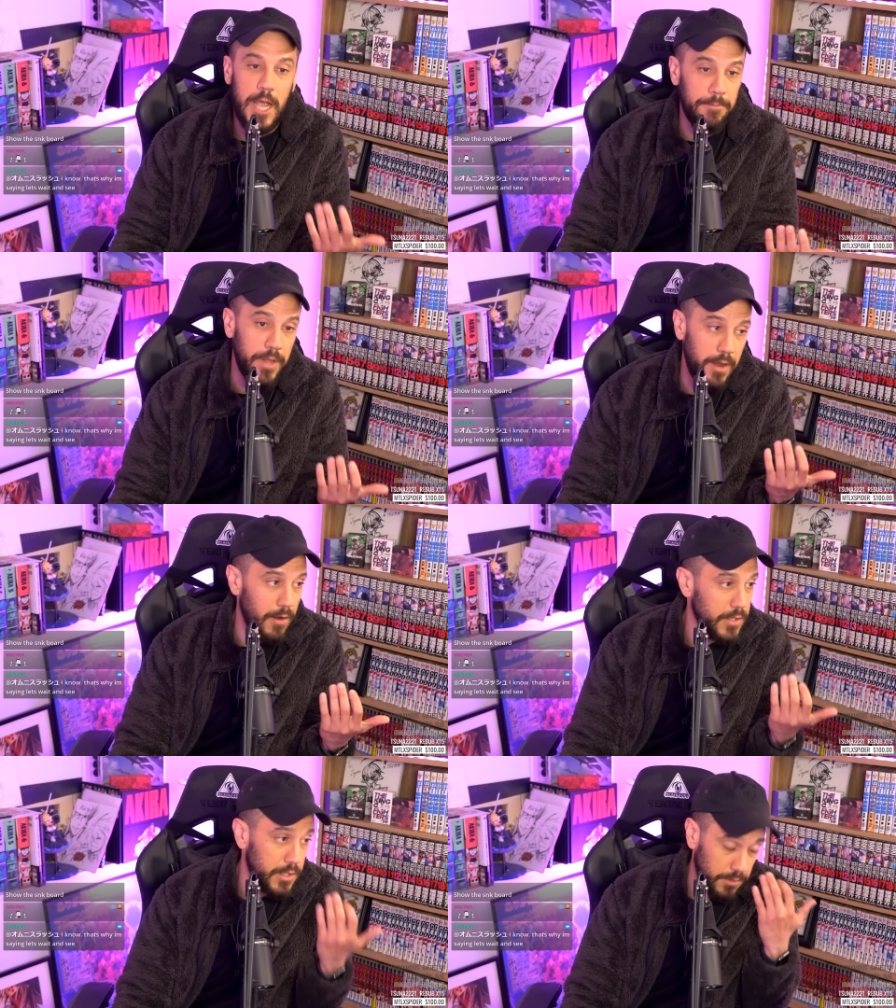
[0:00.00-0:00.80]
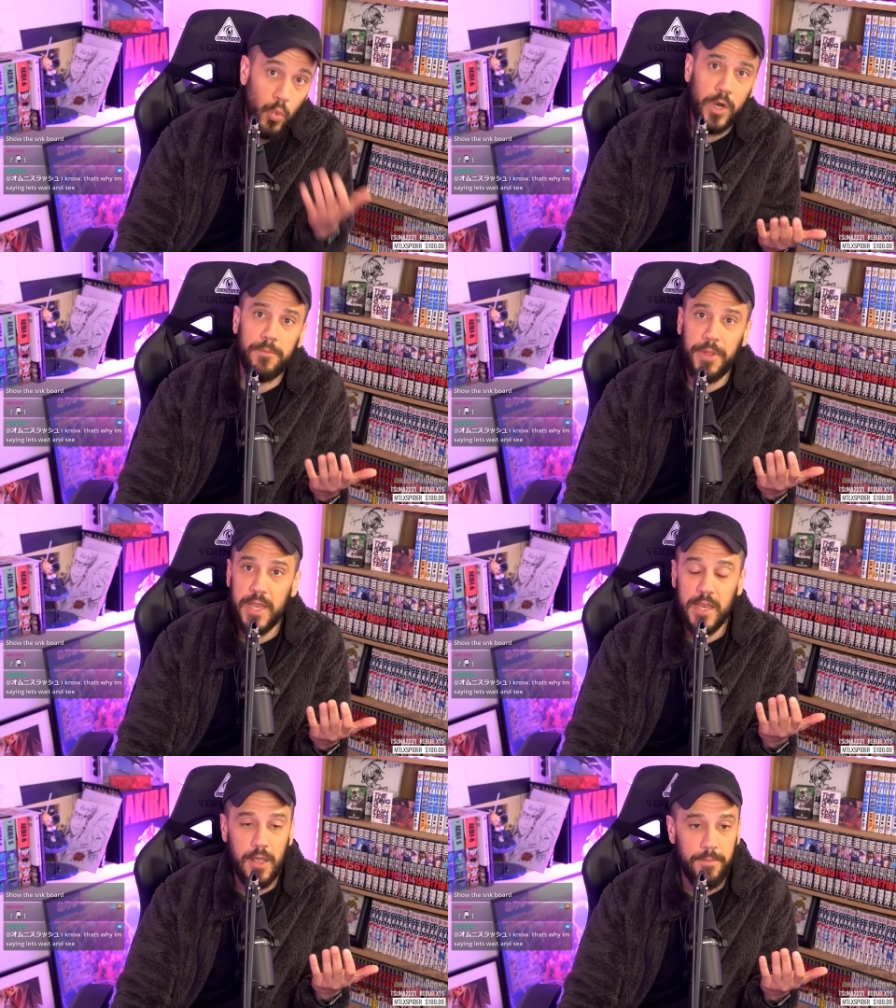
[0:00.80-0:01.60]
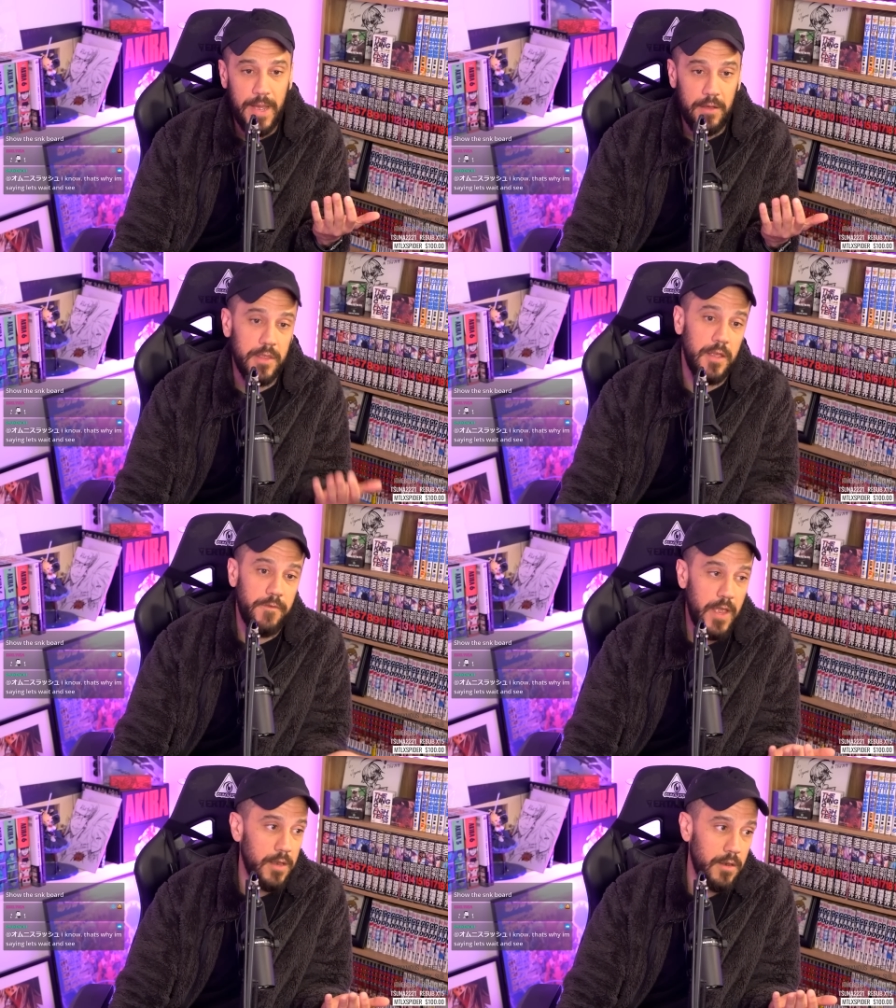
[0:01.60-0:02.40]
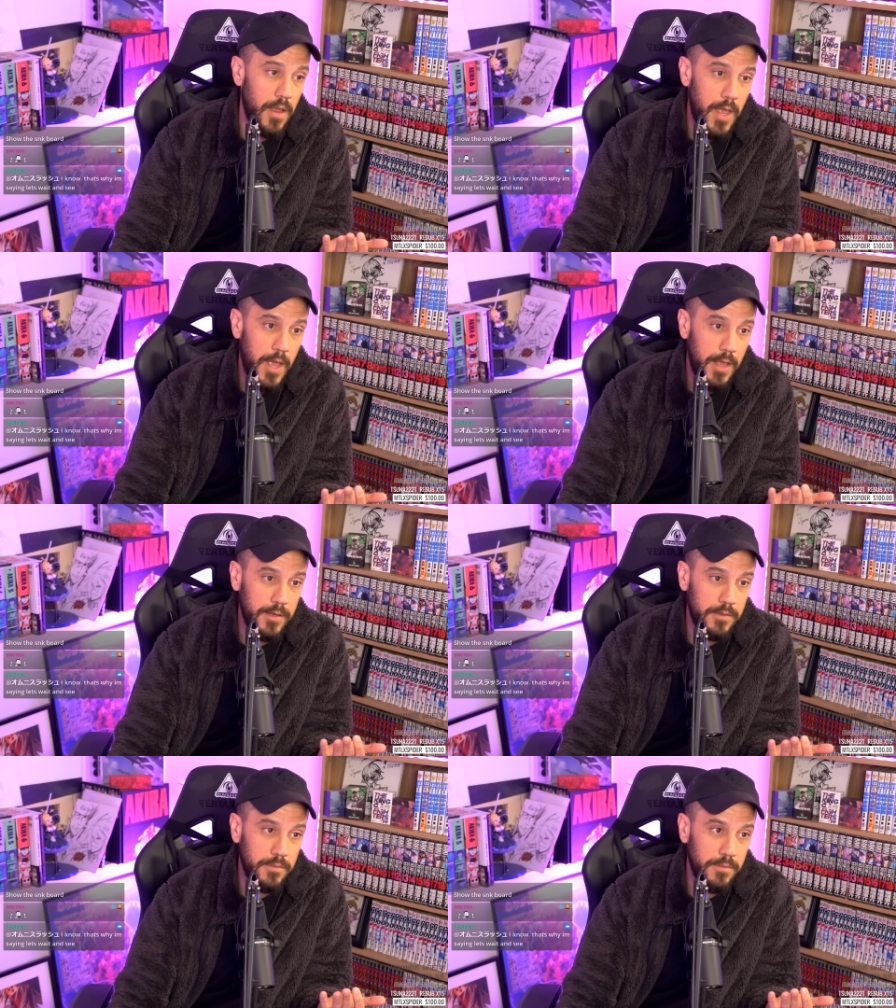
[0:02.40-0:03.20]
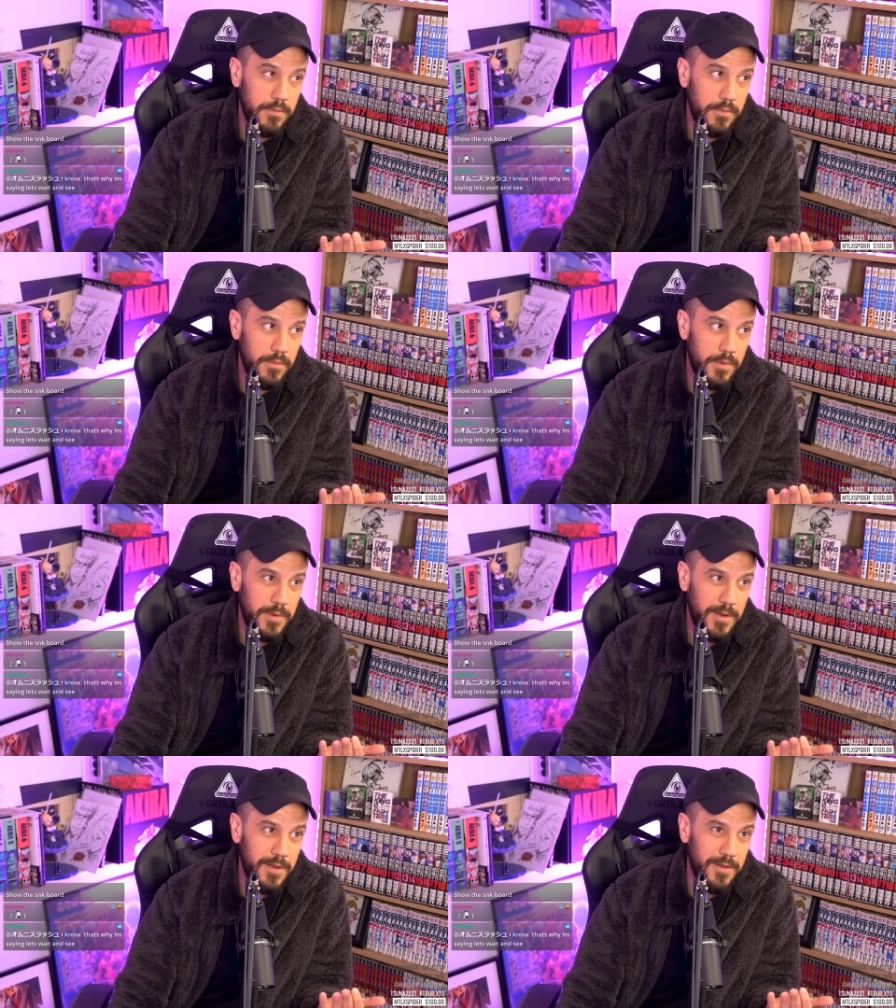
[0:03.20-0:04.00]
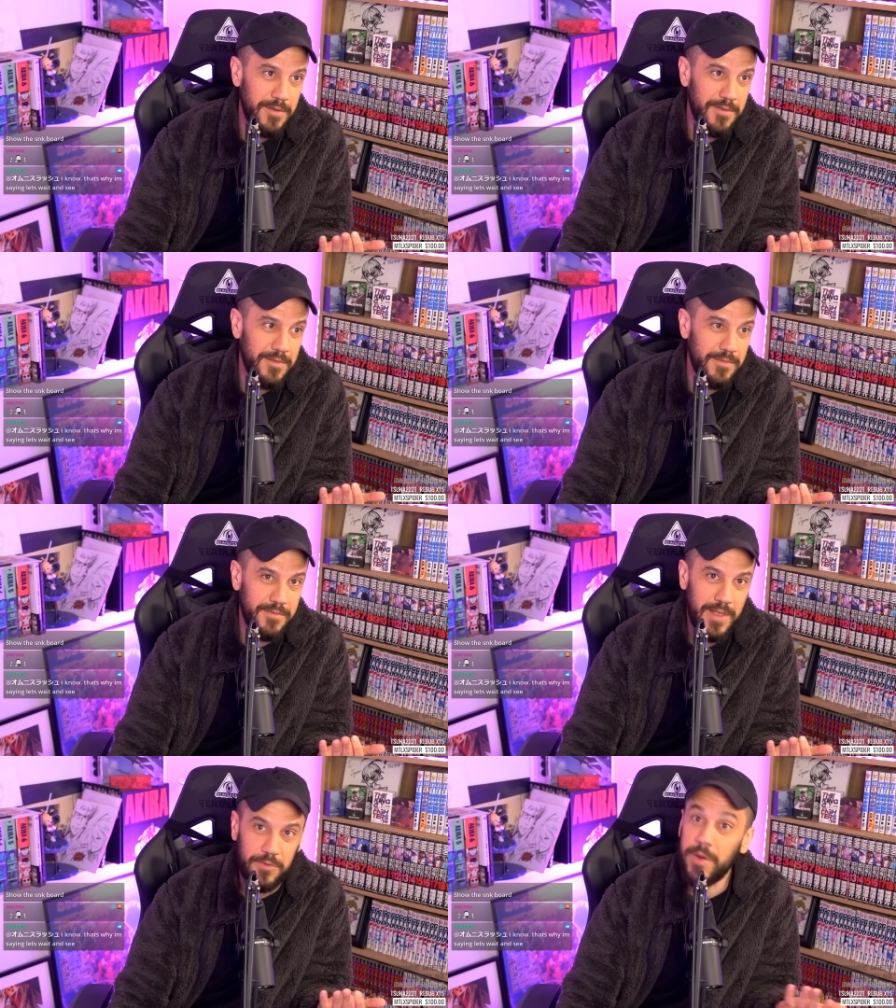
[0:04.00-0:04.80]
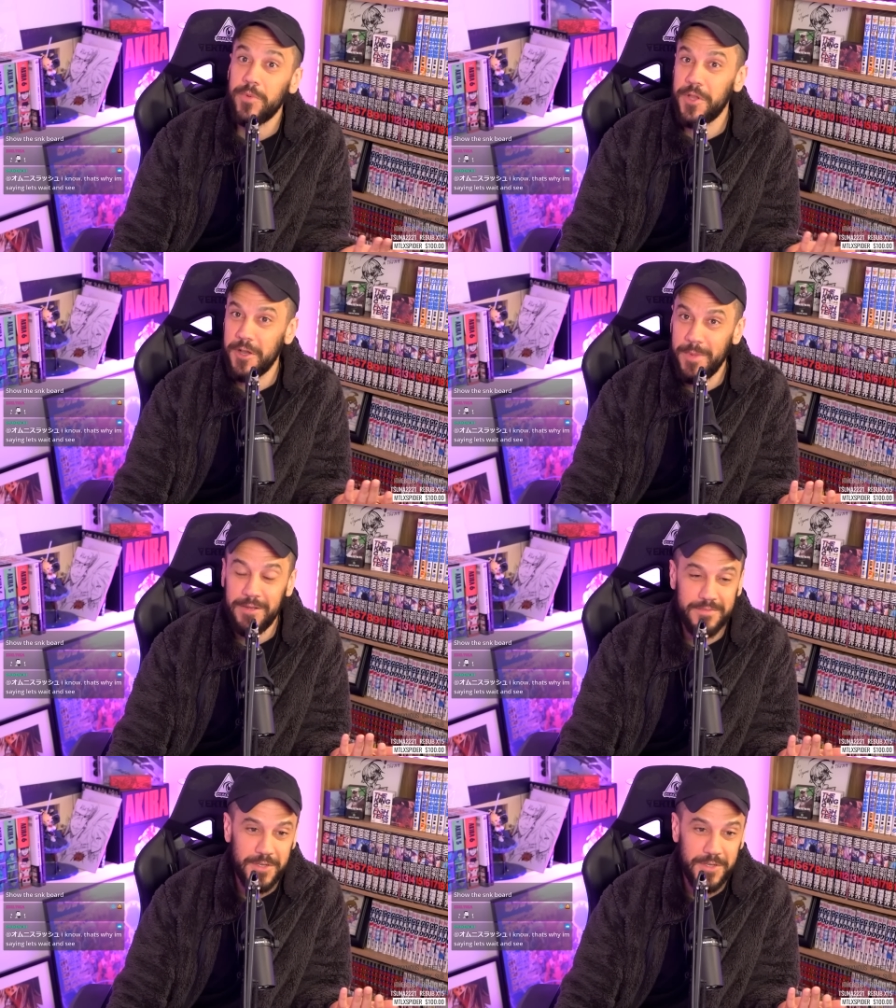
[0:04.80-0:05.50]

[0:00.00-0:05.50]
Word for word: top players were complaining about the event and uh, that's what I want to talk about.